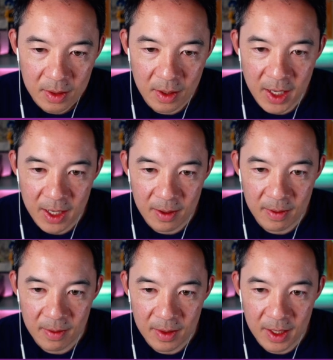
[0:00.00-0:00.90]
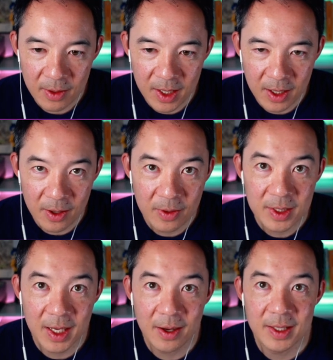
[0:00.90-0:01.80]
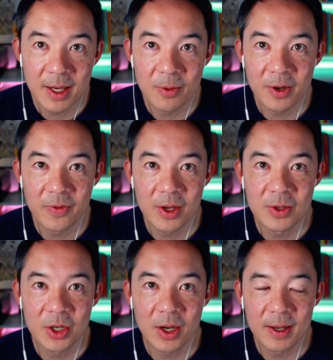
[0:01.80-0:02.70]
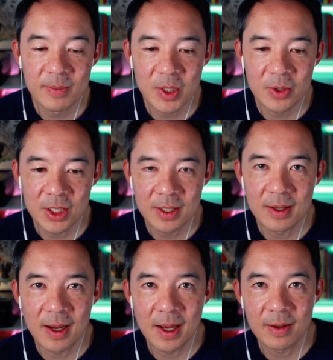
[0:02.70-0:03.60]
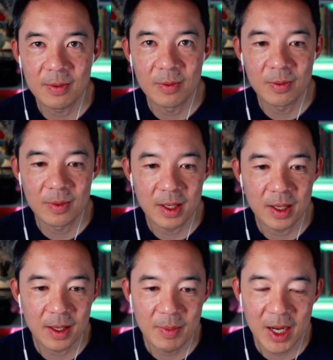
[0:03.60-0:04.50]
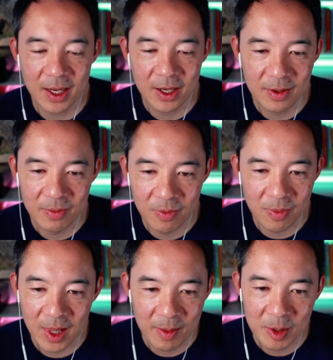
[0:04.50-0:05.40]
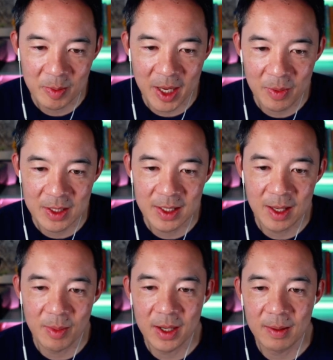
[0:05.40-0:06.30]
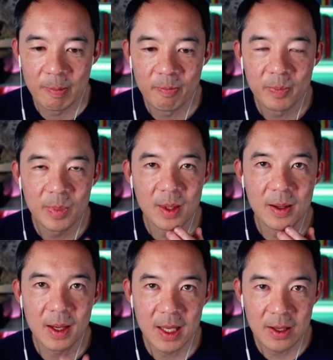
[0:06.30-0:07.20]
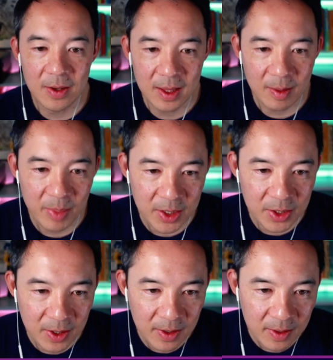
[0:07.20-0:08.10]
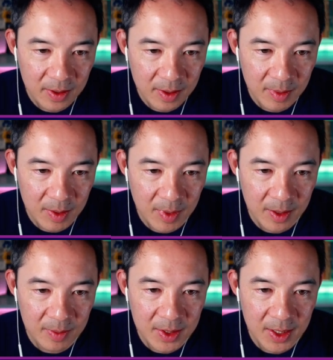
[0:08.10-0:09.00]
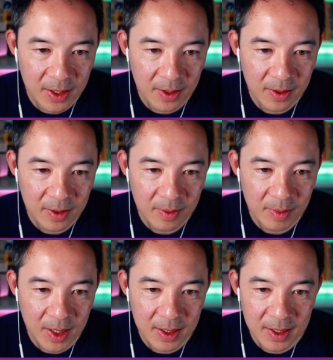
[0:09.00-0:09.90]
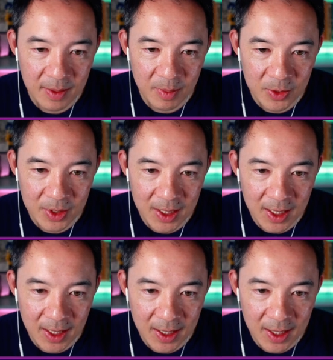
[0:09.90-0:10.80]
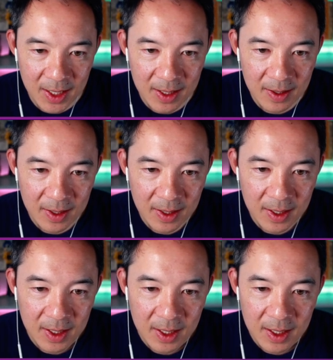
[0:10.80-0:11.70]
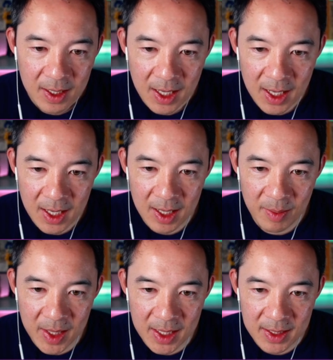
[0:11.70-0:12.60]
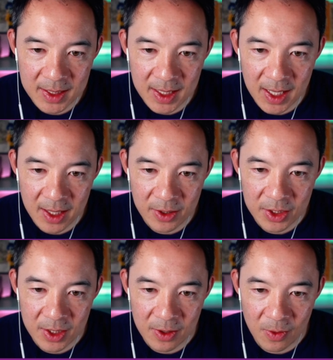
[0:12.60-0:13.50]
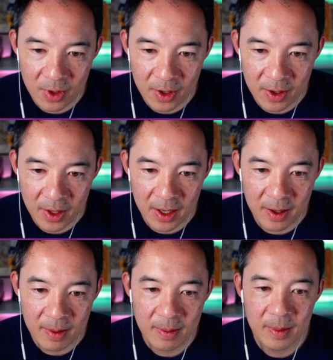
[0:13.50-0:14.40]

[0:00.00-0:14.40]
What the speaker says: All right, there we go. Does that work for you, John? So just, I mean, I could label them ABC, but I think you get the picture. Let me make them center because I'm OCD like that. A, B, and C, they're just in order there.